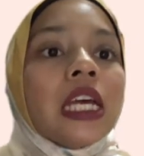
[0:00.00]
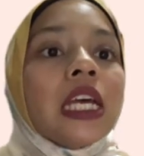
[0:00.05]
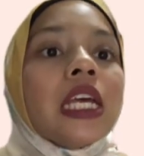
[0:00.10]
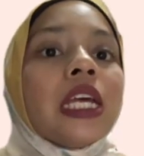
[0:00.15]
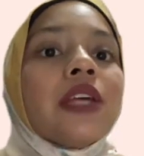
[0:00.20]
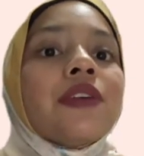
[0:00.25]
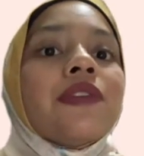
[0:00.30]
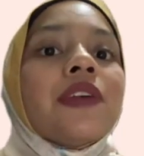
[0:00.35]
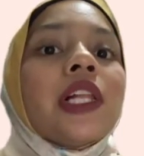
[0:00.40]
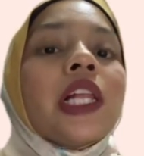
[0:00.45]

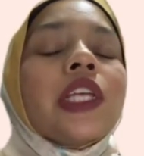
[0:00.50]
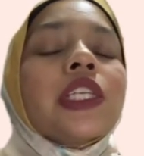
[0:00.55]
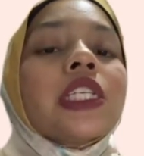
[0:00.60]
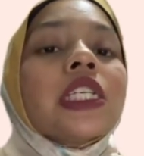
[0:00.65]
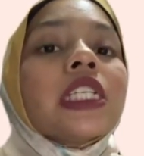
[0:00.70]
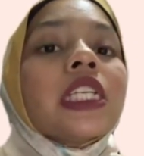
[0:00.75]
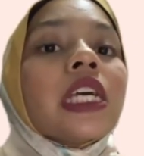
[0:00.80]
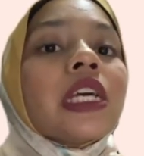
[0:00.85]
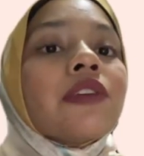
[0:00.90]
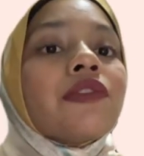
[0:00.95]
Evaluating
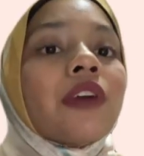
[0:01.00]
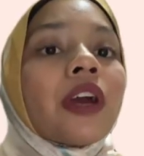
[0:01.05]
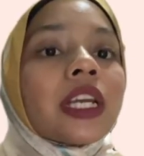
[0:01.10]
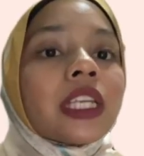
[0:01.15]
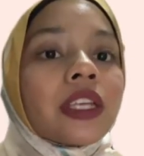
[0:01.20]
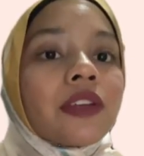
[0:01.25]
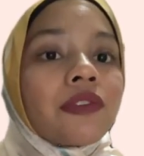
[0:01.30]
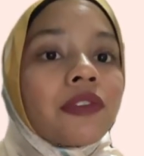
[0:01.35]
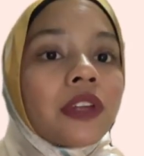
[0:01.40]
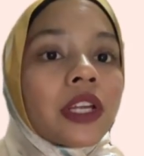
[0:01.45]
the
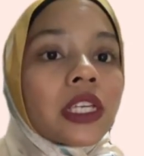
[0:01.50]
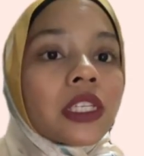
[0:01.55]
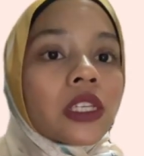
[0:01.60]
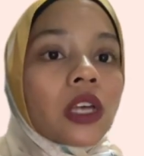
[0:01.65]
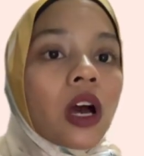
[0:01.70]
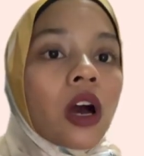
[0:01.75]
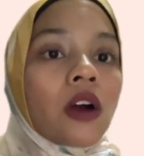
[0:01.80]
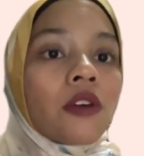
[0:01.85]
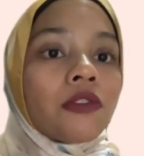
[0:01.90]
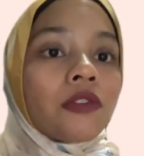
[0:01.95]
effectiveness
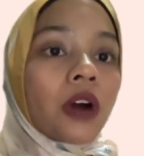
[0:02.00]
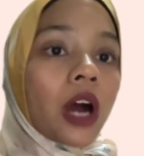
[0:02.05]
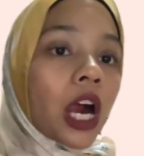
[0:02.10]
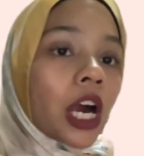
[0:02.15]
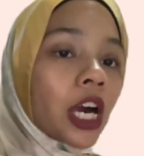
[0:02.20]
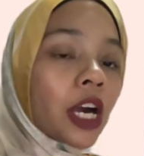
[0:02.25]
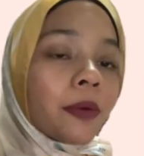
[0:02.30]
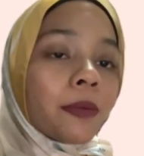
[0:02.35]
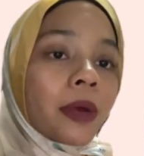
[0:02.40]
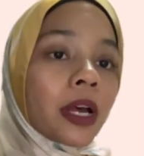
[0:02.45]
of
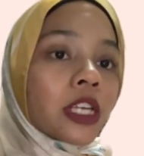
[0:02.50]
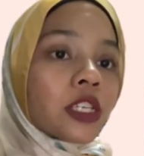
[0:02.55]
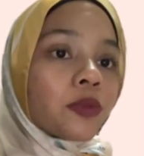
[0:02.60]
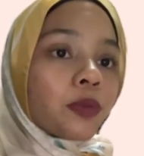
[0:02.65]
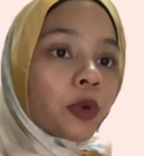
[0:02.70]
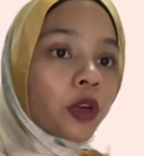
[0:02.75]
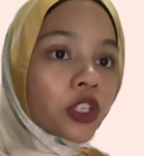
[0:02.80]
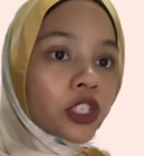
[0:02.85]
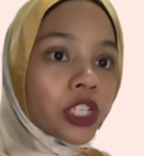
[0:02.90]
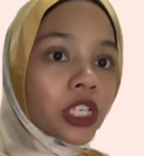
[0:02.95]
RMS
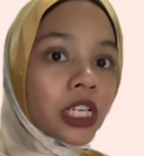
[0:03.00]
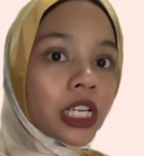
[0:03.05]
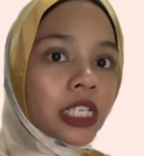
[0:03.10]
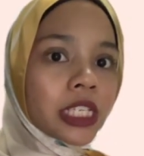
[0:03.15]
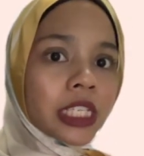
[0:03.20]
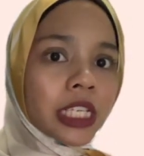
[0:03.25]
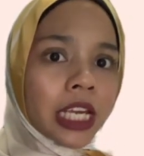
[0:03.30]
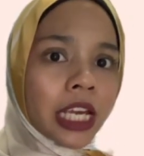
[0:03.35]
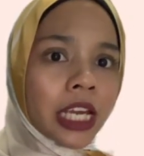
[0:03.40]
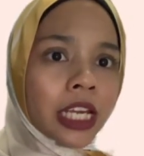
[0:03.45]

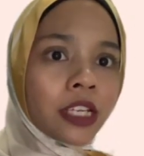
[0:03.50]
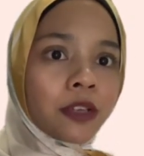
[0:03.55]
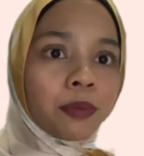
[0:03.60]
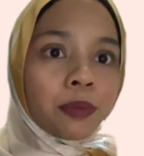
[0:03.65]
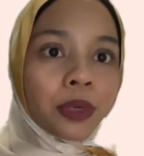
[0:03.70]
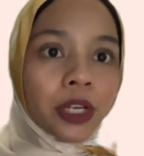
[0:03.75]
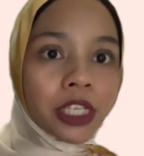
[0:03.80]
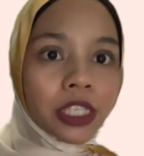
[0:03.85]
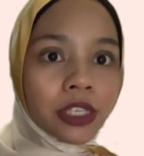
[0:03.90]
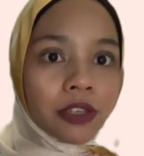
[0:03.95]
procedures in
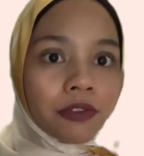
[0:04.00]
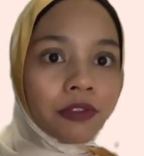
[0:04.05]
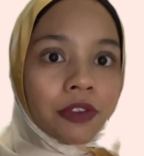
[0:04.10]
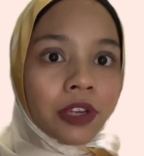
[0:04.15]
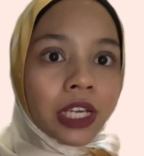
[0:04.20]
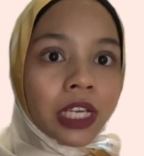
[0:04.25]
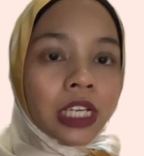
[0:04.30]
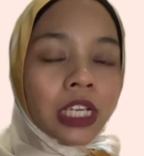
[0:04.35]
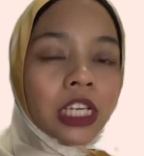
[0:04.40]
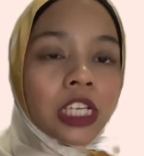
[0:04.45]

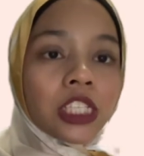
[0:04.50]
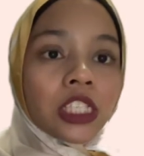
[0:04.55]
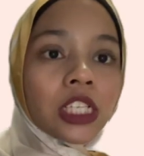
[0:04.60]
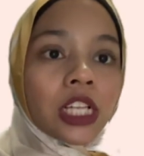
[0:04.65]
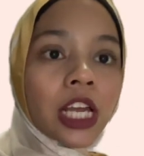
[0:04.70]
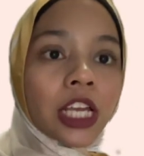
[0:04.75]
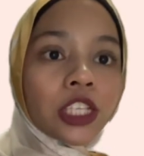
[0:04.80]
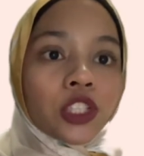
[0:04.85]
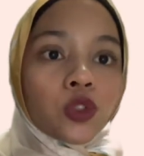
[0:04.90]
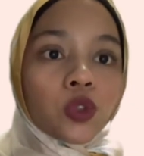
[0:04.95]
preserving
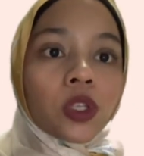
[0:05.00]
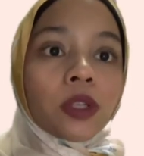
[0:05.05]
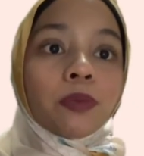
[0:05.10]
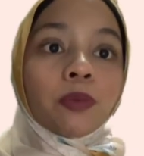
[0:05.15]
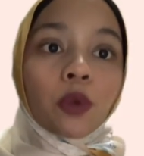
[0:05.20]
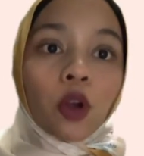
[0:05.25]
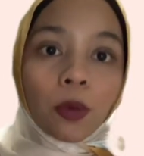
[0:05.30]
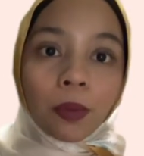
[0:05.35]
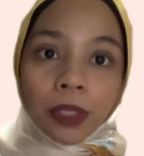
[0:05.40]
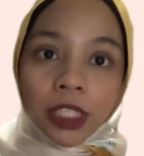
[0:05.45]
intellectual
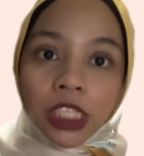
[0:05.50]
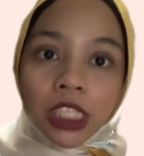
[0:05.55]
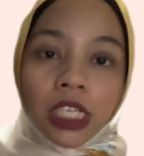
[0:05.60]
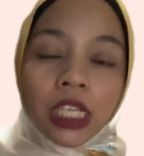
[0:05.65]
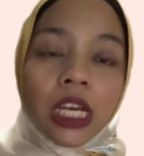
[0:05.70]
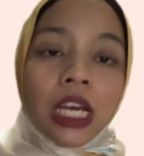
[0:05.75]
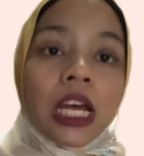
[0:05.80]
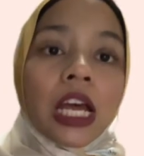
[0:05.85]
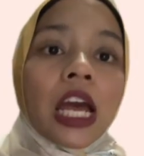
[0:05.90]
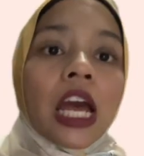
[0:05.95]
property,
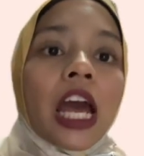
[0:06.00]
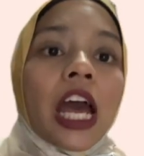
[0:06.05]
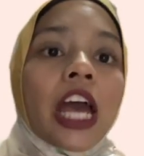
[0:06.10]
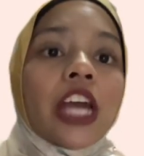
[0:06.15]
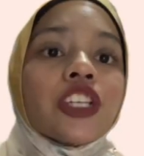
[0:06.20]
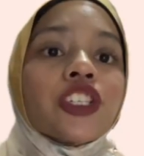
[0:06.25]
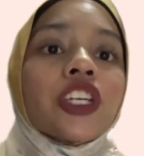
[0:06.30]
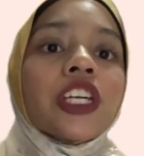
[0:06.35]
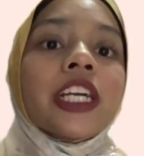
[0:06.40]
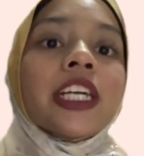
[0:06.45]

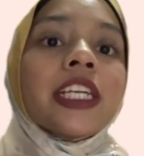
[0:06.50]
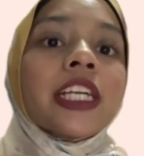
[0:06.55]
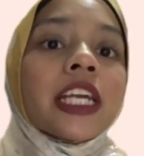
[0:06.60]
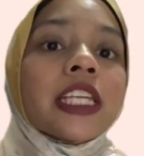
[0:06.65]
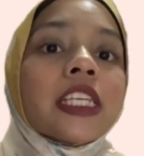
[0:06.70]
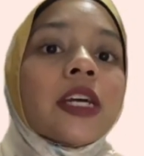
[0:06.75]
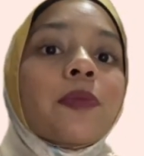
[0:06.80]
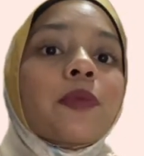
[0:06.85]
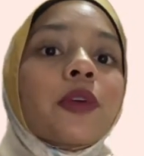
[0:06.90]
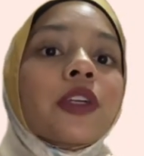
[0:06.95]
ensuring
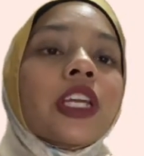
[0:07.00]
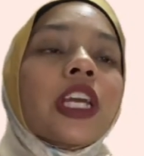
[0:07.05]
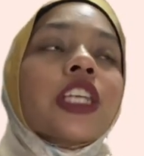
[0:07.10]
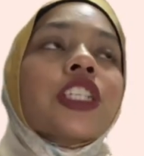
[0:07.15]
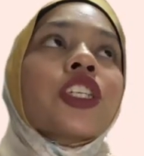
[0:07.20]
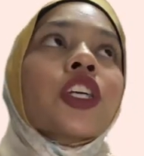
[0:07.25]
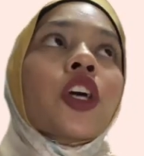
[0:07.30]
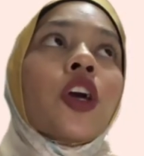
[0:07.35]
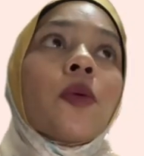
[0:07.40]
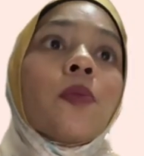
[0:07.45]
data
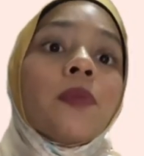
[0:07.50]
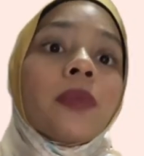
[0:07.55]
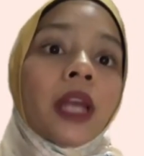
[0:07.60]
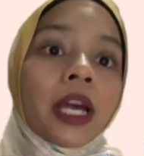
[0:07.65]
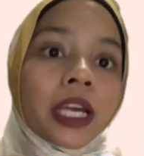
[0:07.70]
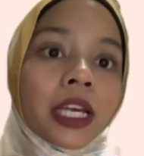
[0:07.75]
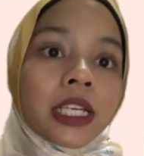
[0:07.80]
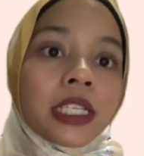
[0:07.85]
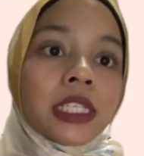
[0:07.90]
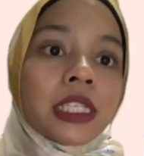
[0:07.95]
protection
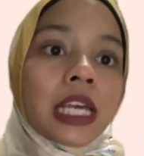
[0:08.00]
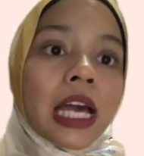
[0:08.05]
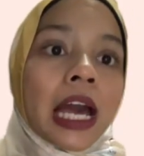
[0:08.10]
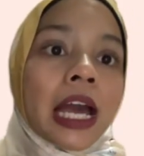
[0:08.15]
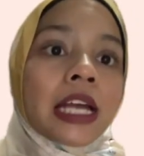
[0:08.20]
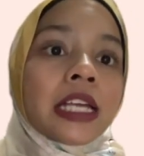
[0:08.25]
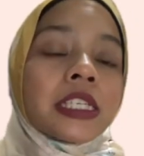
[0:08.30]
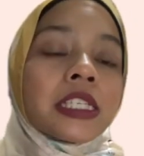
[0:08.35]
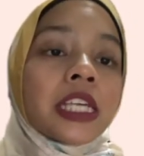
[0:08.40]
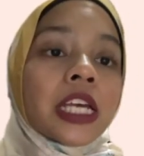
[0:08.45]
compliance,
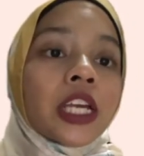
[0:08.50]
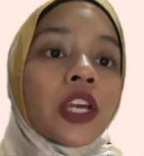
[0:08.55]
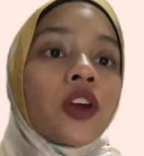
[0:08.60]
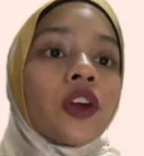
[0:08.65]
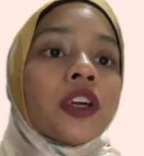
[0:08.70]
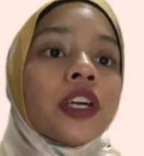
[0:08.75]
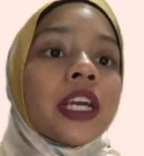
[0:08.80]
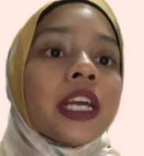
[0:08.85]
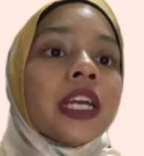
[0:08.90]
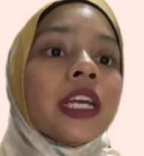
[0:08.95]
and
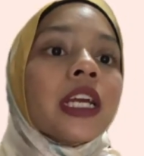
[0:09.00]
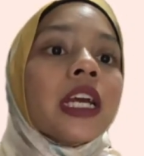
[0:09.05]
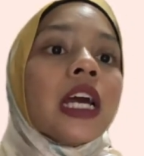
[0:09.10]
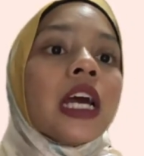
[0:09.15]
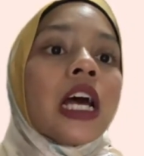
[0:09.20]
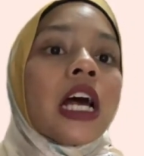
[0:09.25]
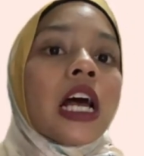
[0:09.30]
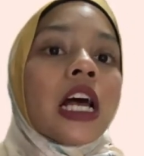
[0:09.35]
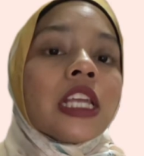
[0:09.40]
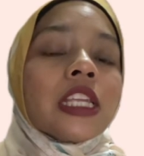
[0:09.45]
securing
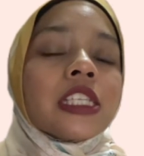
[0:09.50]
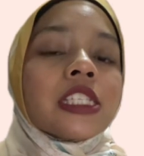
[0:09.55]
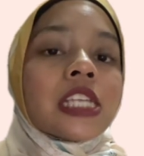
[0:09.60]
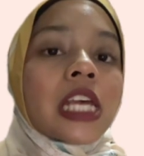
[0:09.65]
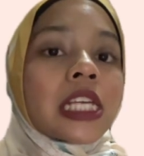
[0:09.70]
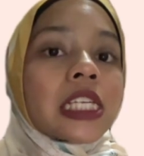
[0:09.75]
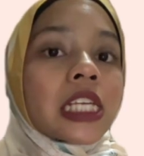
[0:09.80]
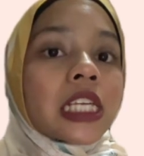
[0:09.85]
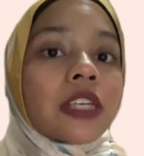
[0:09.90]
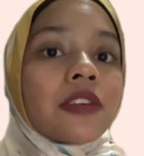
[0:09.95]

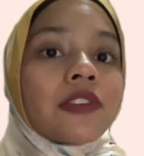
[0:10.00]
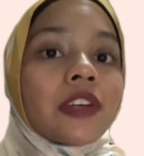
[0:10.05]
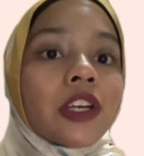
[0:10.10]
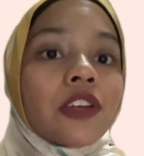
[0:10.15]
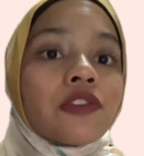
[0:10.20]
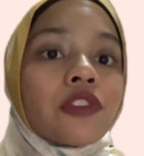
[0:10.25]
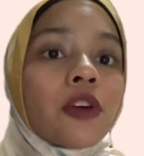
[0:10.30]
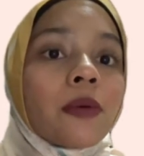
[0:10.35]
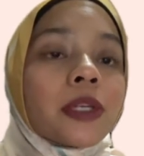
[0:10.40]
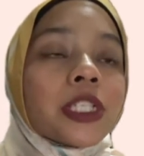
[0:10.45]
sensitive
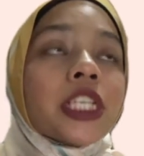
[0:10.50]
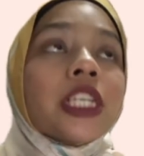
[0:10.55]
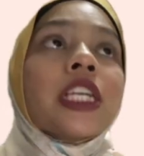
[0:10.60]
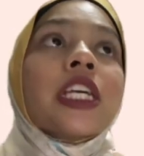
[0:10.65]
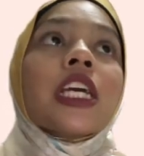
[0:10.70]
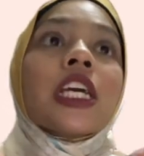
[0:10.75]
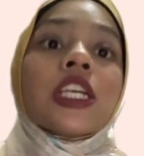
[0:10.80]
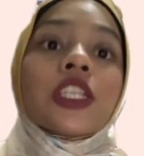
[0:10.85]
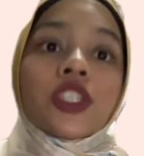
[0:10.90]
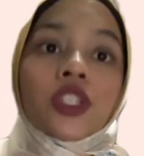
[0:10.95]
information
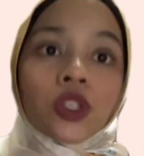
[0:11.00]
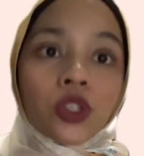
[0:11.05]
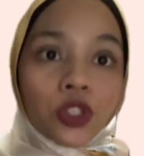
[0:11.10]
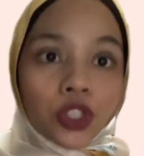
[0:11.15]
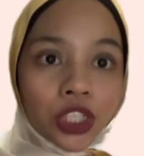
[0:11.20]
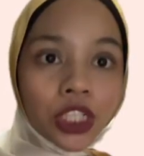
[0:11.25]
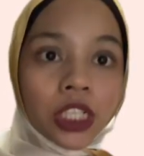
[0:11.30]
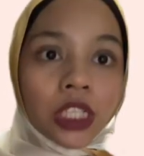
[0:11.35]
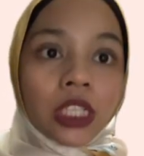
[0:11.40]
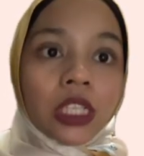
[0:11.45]
is
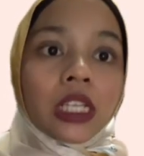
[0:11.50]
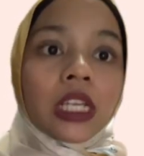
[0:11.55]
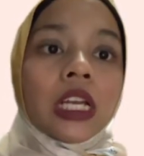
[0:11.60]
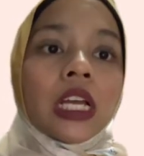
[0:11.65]
crucial.